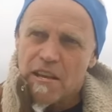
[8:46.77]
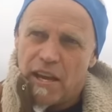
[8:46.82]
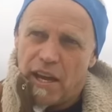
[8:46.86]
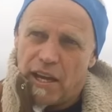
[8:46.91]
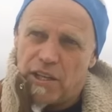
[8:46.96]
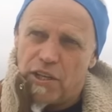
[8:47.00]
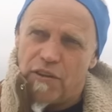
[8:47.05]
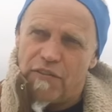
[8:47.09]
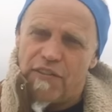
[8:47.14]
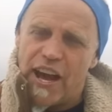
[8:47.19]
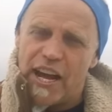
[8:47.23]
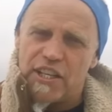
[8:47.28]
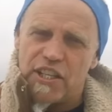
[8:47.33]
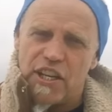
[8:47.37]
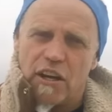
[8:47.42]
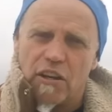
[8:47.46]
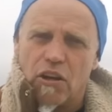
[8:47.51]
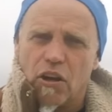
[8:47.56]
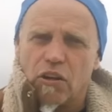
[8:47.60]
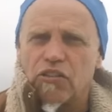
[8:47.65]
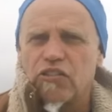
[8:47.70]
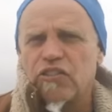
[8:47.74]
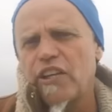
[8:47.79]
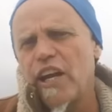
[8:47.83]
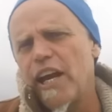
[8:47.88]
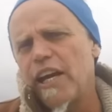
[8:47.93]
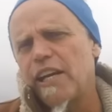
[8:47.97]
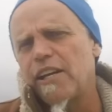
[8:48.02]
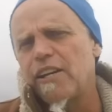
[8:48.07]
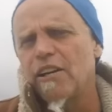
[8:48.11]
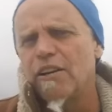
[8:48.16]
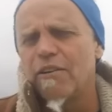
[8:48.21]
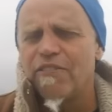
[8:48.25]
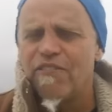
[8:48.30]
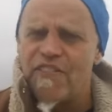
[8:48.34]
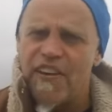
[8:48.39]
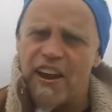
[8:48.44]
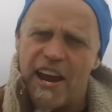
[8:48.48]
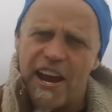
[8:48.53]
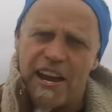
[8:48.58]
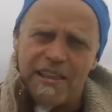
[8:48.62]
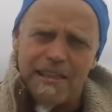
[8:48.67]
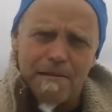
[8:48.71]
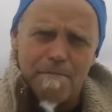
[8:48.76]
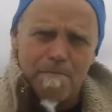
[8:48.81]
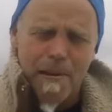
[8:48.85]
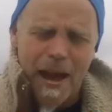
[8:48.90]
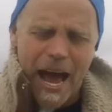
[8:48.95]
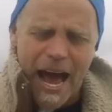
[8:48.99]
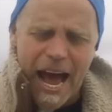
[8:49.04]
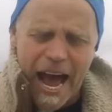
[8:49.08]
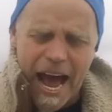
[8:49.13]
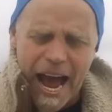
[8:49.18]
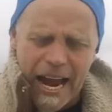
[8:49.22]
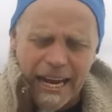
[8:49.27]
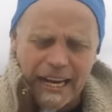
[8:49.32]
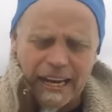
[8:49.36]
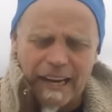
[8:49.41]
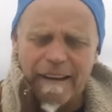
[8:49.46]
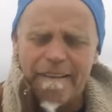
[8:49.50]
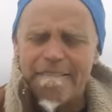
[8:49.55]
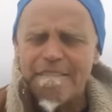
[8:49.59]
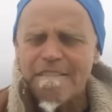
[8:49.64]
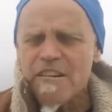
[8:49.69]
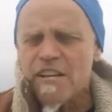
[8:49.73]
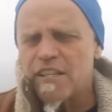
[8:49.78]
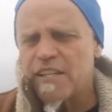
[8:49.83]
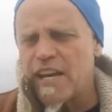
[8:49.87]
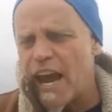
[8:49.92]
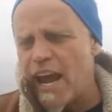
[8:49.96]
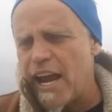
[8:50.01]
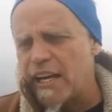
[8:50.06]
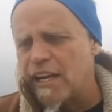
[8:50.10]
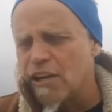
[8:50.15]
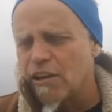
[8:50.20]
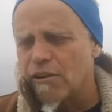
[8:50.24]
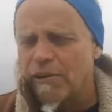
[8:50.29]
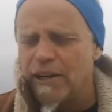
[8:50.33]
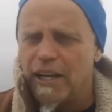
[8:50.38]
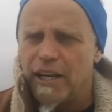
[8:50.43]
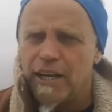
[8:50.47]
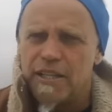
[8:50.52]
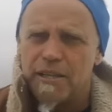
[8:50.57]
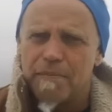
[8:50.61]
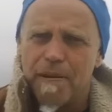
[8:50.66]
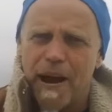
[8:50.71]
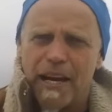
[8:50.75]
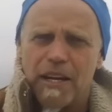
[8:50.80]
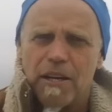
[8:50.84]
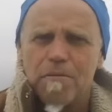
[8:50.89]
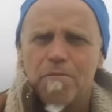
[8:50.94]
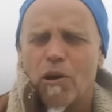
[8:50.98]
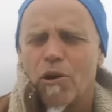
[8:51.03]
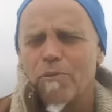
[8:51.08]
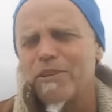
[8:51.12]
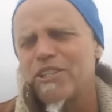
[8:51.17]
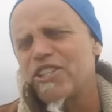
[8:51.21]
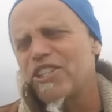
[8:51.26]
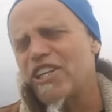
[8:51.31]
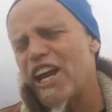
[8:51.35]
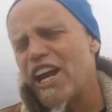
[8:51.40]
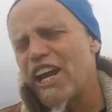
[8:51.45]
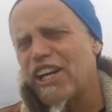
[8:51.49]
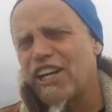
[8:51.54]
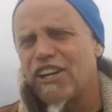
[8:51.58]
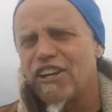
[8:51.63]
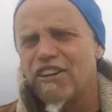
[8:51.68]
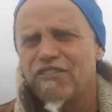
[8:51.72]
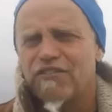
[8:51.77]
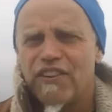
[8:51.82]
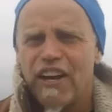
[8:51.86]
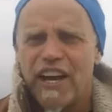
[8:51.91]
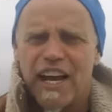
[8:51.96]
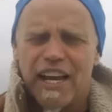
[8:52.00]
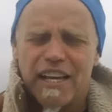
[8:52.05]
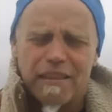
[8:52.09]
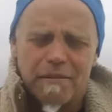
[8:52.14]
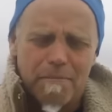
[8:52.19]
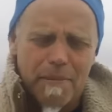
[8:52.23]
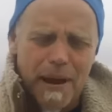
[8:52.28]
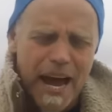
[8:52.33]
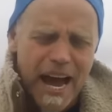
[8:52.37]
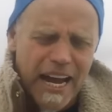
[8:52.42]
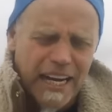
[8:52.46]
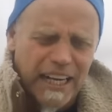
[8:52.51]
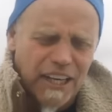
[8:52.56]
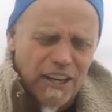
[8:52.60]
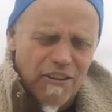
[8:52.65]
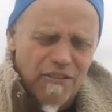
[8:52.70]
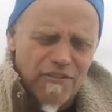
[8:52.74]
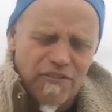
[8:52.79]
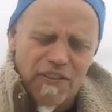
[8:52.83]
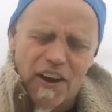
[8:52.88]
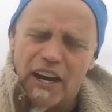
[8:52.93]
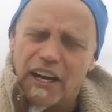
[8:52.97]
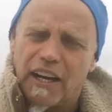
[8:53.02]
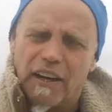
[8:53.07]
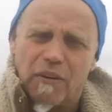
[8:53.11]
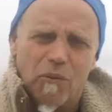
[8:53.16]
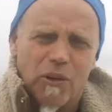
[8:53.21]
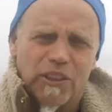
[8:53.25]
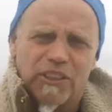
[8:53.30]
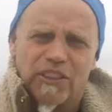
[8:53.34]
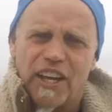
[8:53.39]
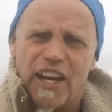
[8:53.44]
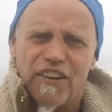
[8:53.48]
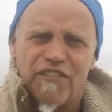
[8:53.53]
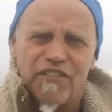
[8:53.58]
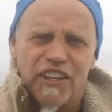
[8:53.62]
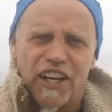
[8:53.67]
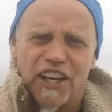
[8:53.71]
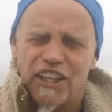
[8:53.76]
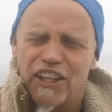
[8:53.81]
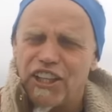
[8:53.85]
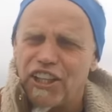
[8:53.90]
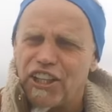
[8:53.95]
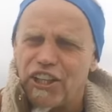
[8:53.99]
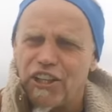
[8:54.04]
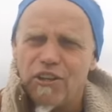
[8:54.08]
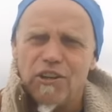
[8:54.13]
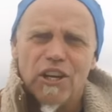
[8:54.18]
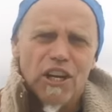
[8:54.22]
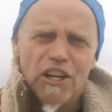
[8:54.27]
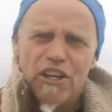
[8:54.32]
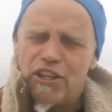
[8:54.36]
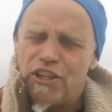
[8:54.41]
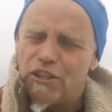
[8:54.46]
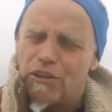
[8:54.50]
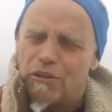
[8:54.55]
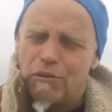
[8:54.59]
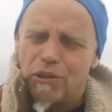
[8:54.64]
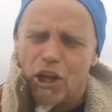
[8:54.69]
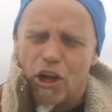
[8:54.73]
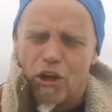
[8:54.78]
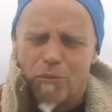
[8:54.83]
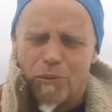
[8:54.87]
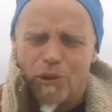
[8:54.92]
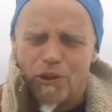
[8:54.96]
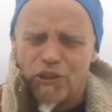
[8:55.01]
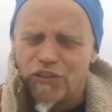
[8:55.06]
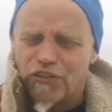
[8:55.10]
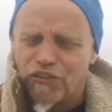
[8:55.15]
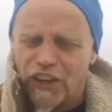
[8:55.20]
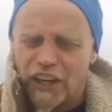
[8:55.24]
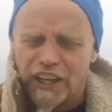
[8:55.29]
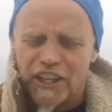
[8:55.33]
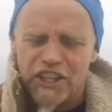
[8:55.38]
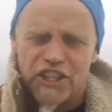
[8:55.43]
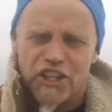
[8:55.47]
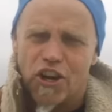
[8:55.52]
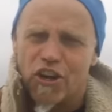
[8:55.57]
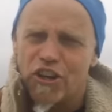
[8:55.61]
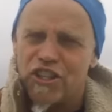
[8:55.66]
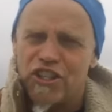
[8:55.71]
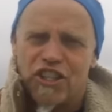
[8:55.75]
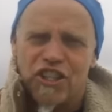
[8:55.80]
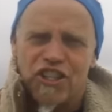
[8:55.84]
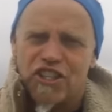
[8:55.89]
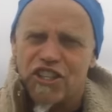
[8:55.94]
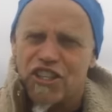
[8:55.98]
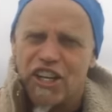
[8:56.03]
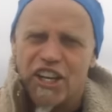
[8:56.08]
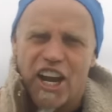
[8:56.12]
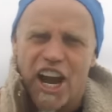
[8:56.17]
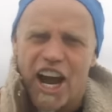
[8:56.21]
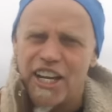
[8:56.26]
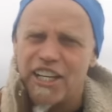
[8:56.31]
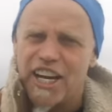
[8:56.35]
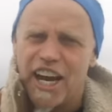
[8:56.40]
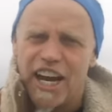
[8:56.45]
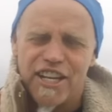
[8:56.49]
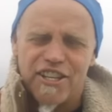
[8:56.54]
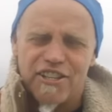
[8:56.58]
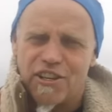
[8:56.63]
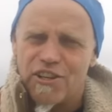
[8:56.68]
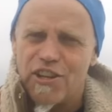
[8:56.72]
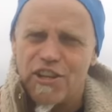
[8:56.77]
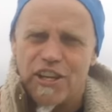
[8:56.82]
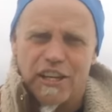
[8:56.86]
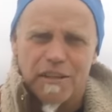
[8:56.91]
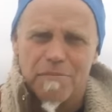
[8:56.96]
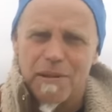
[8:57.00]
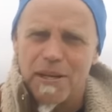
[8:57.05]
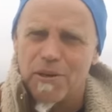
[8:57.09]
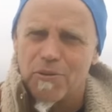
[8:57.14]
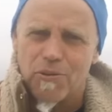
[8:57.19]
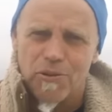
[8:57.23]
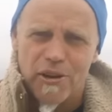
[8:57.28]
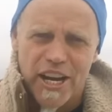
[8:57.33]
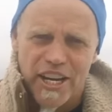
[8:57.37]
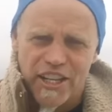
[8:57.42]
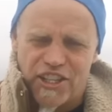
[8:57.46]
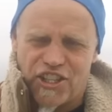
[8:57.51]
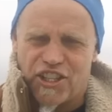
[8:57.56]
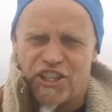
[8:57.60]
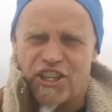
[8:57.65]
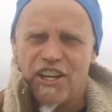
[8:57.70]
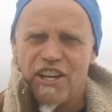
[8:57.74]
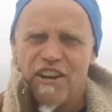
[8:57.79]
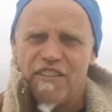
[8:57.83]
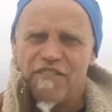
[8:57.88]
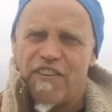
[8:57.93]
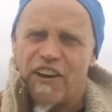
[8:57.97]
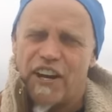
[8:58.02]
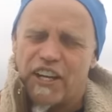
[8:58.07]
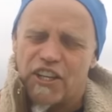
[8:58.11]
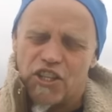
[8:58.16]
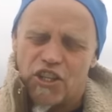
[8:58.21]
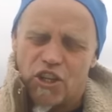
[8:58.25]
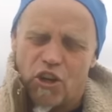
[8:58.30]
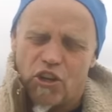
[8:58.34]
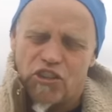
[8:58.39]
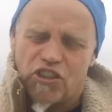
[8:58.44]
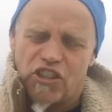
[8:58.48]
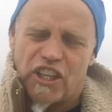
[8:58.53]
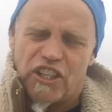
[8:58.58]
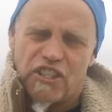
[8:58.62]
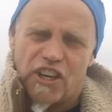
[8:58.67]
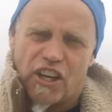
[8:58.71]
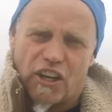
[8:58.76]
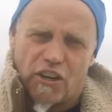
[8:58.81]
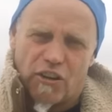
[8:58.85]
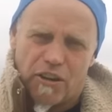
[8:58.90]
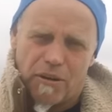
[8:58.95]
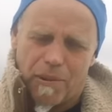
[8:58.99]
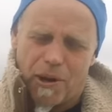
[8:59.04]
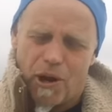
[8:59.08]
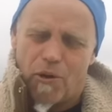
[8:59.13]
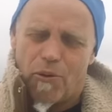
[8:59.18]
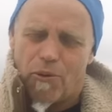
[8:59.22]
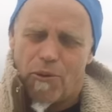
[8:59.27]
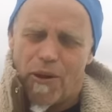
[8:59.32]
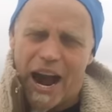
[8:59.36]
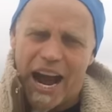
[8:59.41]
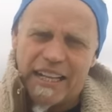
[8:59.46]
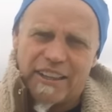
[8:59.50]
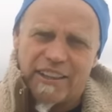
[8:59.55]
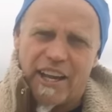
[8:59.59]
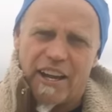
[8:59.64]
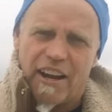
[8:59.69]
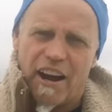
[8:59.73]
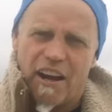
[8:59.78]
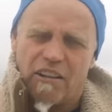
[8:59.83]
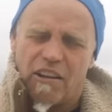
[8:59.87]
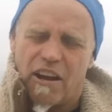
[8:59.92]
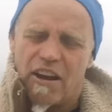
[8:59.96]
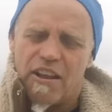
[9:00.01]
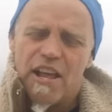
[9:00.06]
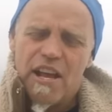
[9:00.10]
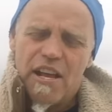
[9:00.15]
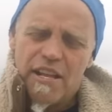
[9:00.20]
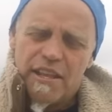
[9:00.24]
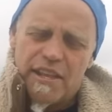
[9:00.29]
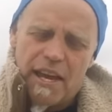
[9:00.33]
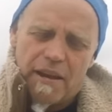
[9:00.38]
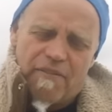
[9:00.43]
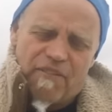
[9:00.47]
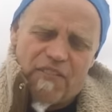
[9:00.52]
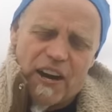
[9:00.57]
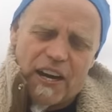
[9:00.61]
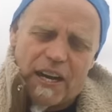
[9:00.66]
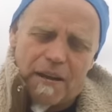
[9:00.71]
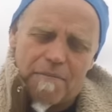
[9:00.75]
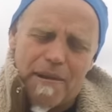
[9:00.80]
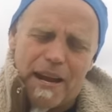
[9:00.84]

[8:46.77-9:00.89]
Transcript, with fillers: And you evangelicals, take your faith back. Take your religion back. You Mormons, take your faith back. You fucking, what they've done to you, you globalists. Fucking, Jesus did not die so you could be rich. Fucking Joel Stein's a criminal rat. They all are, that fucking